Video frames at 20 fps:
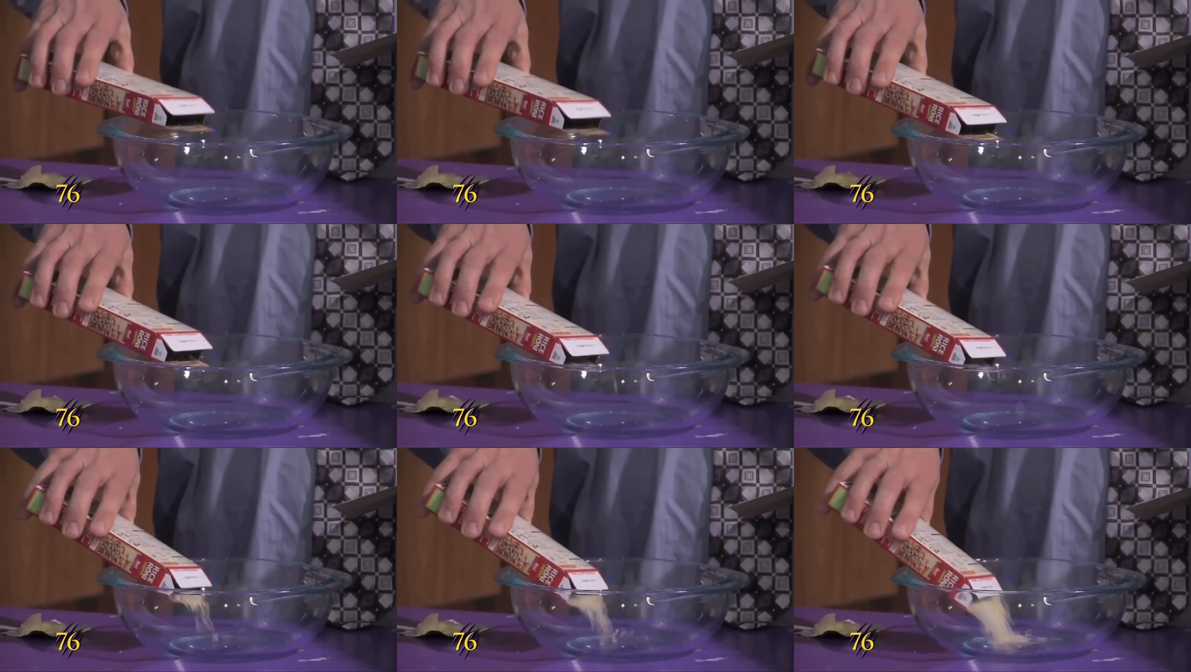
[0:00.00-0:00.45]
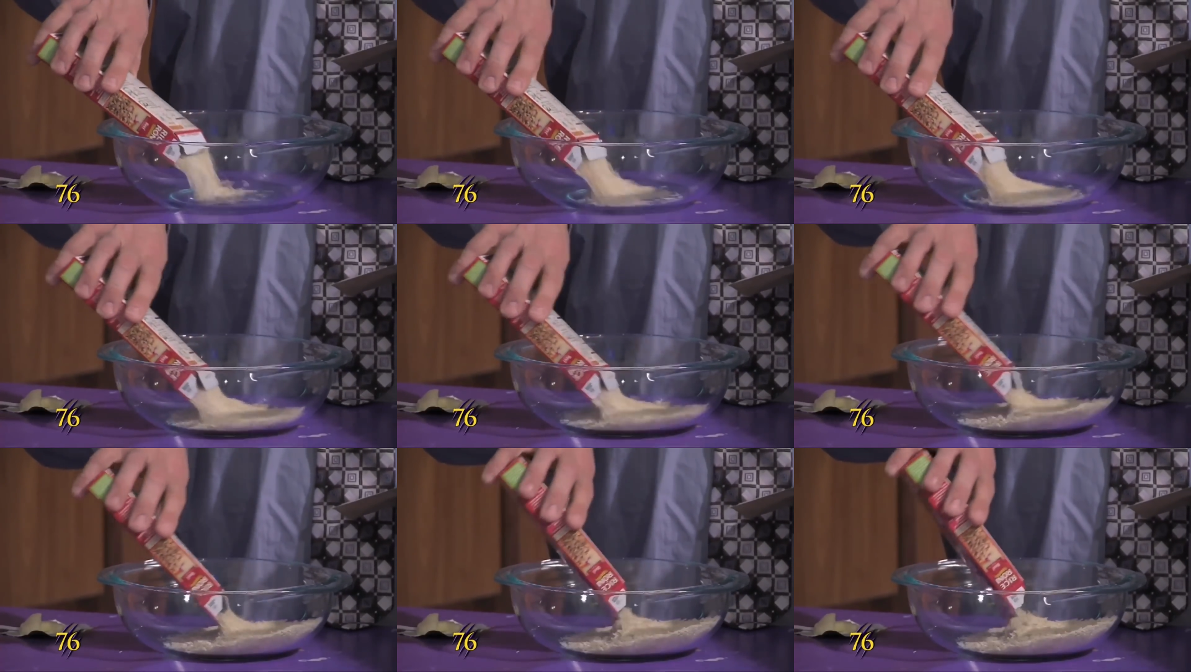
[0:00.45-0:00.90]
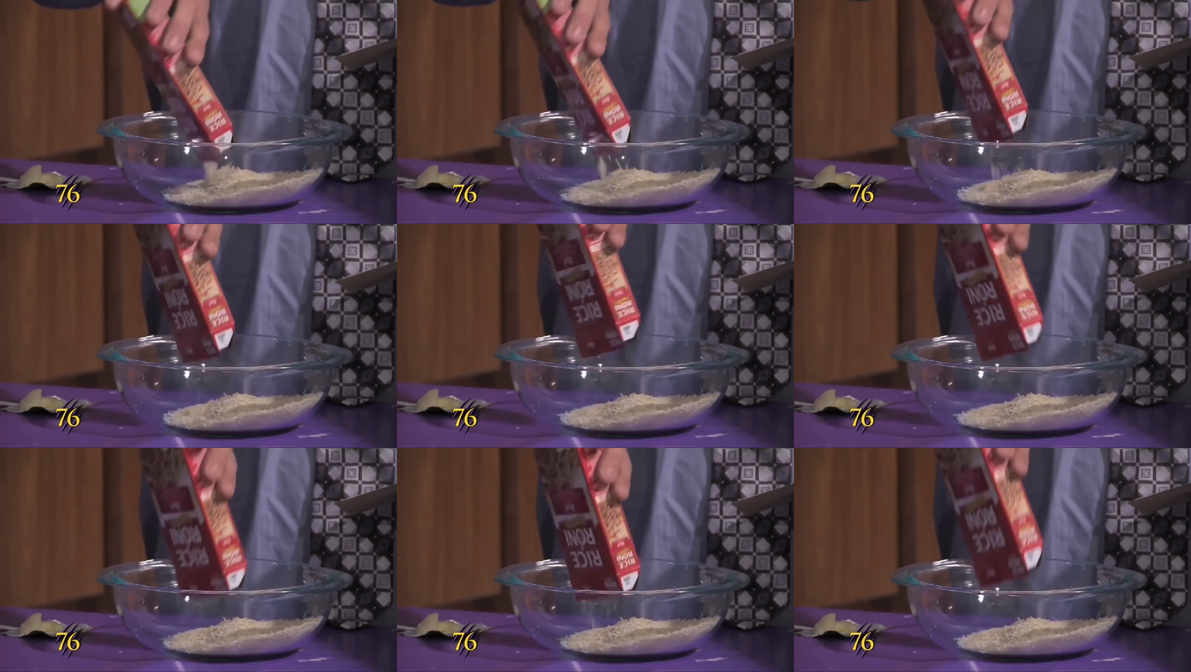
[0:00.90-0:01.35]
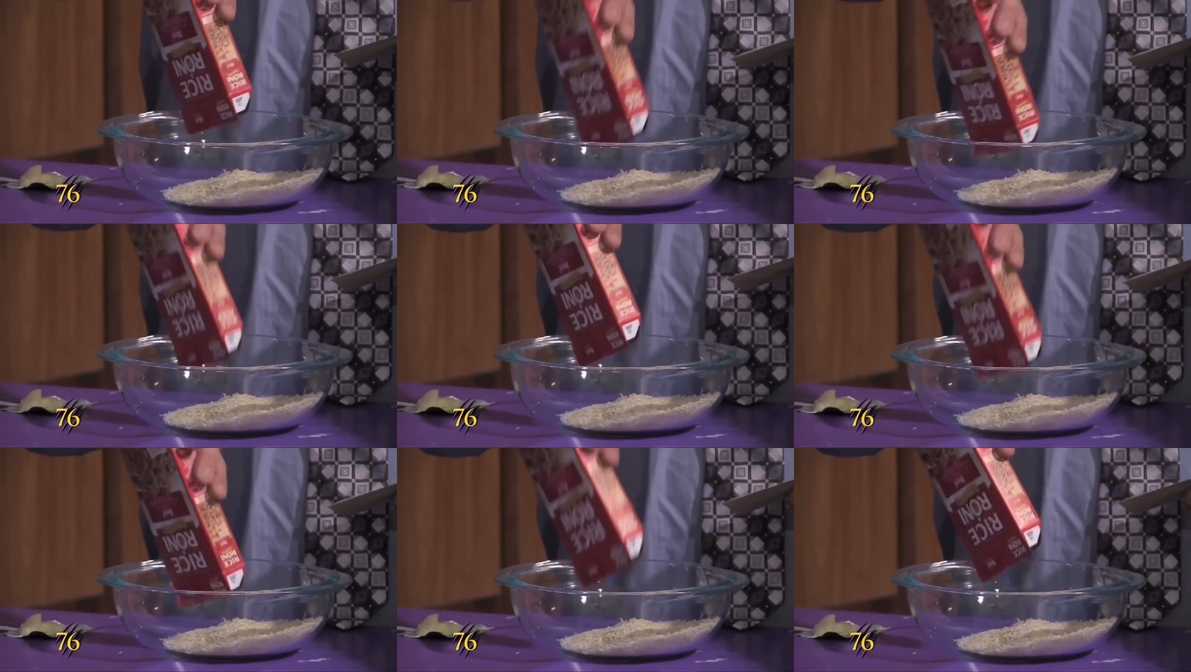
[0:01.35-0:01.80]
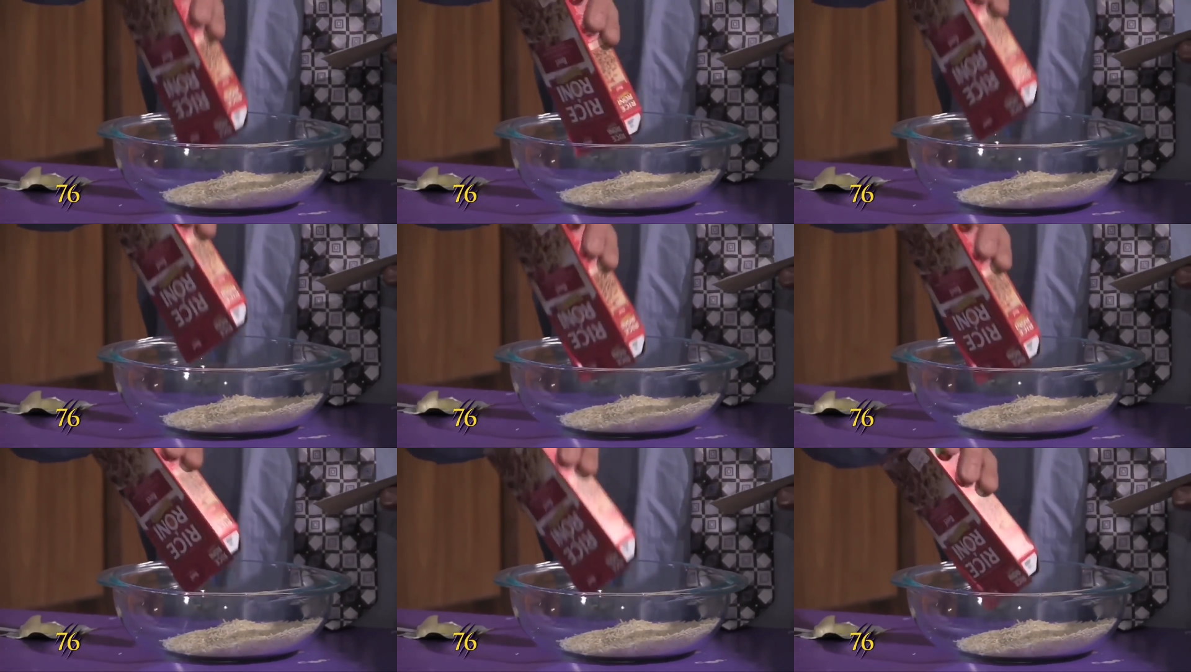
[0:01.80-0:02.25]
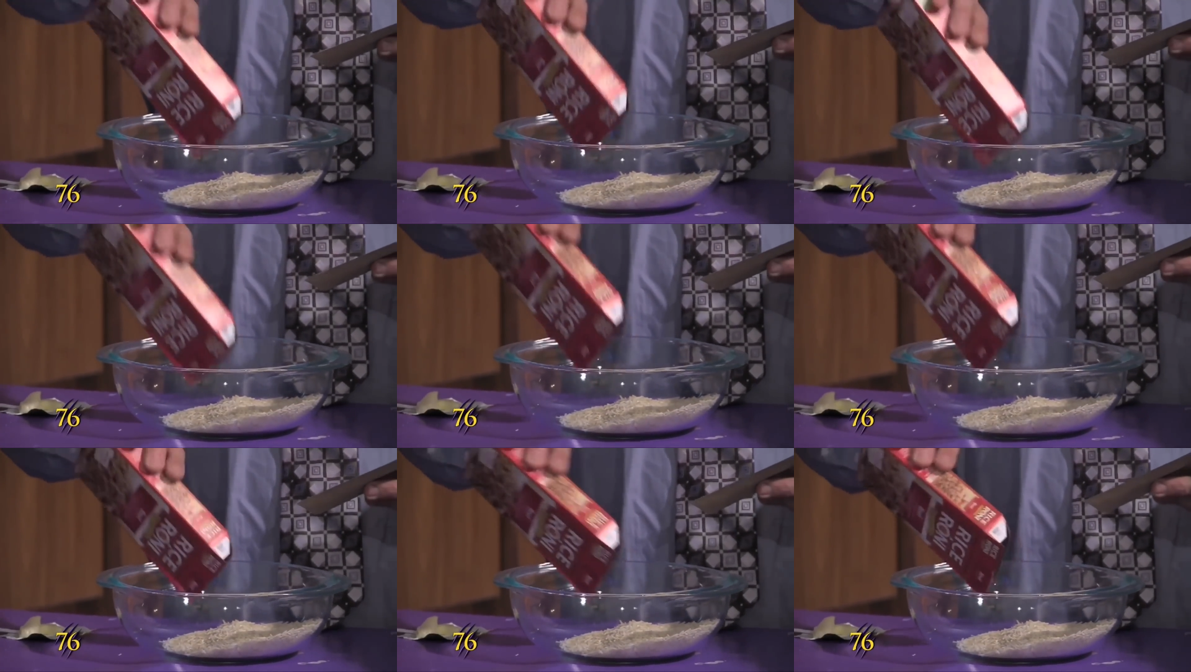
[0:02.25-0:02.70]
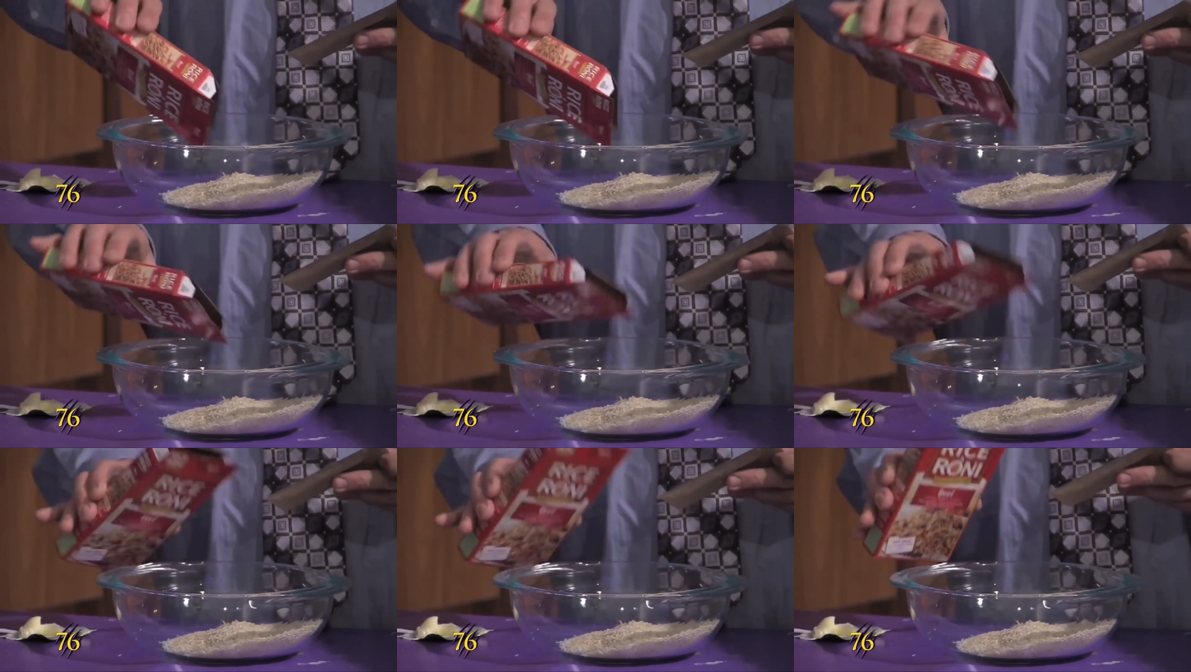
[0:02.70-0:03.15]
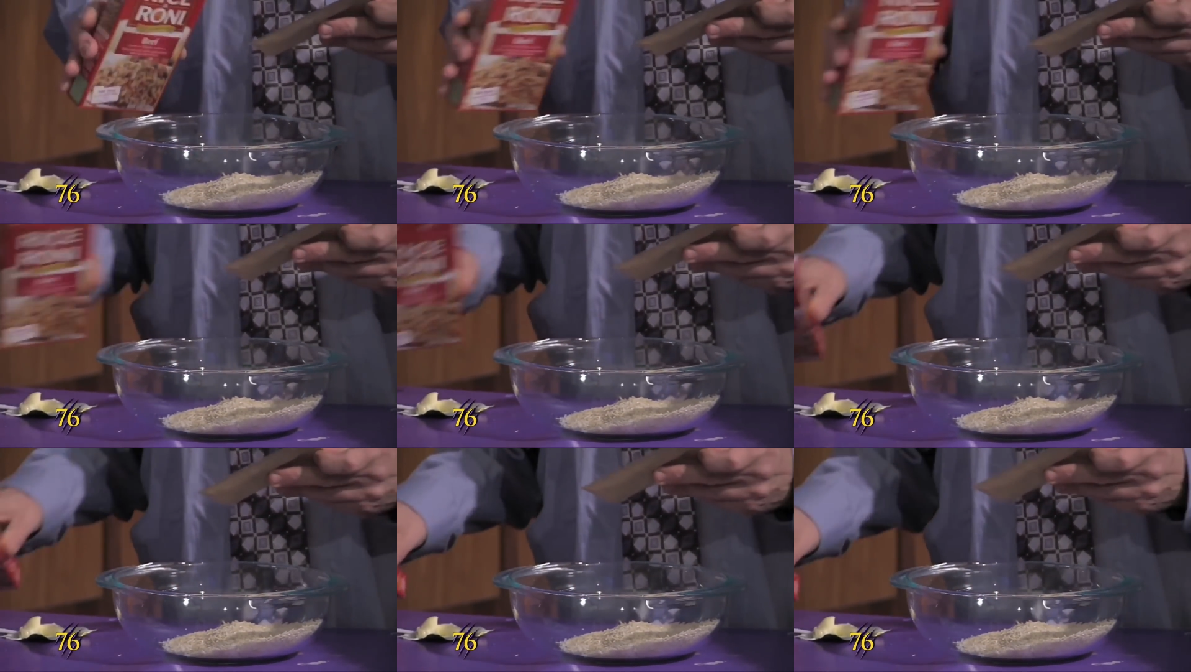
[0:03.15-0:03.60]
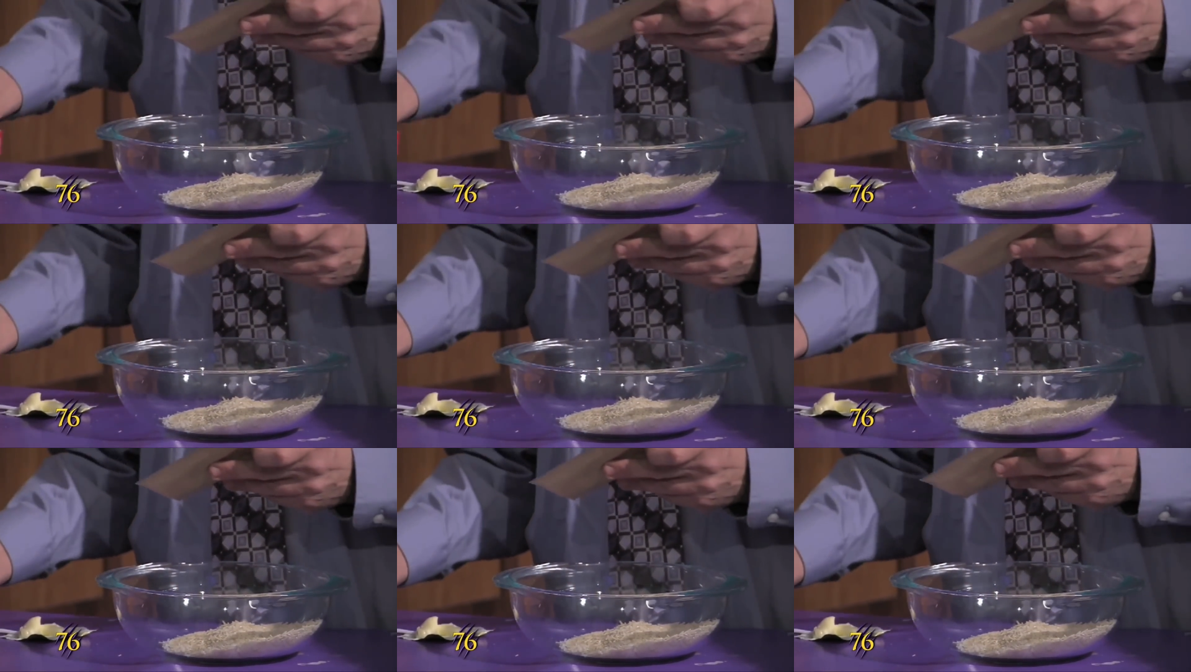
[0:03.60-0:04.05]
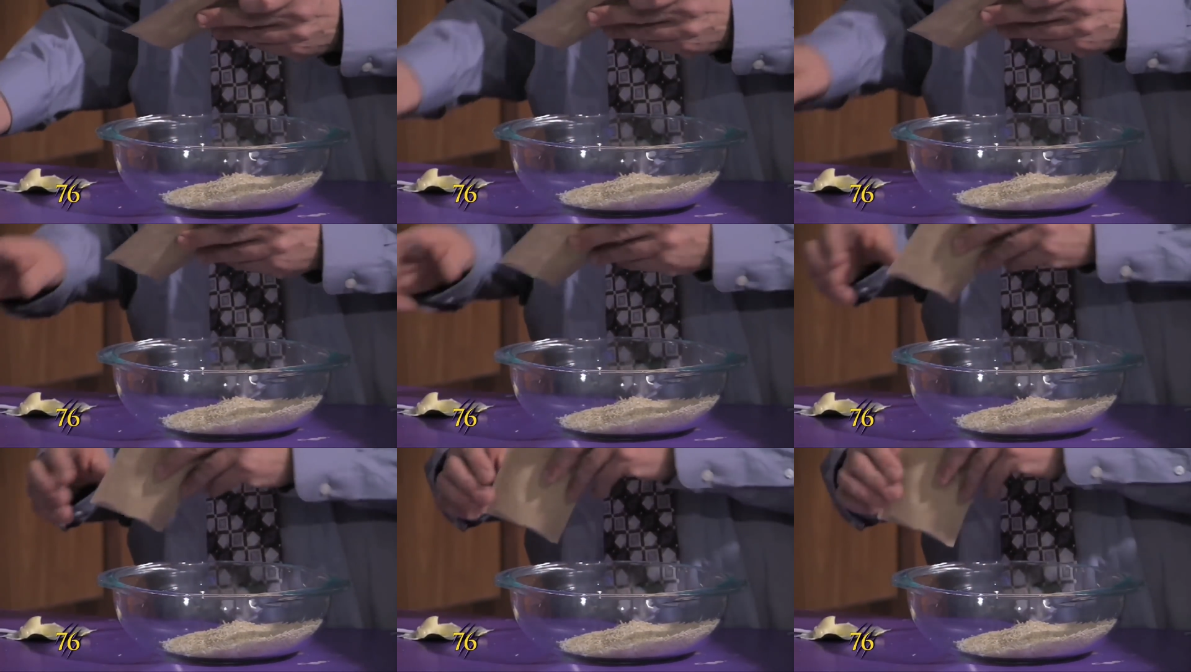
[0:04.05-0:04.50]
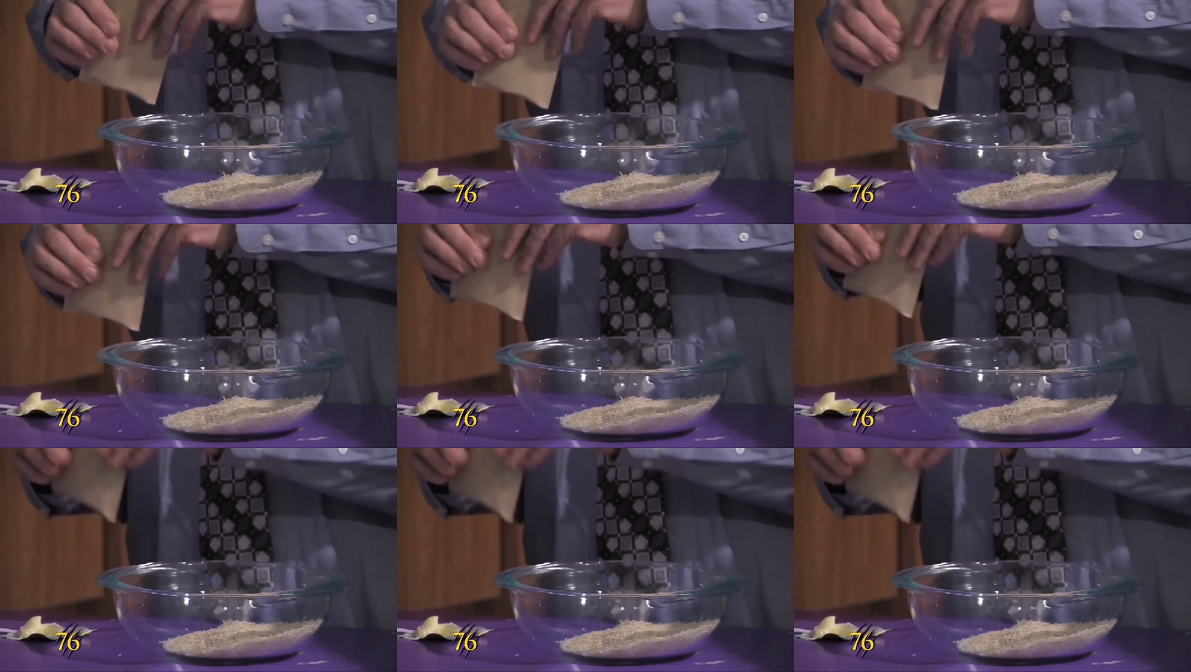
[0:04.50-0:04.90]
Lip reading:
No face is visible, so there are no lips to read.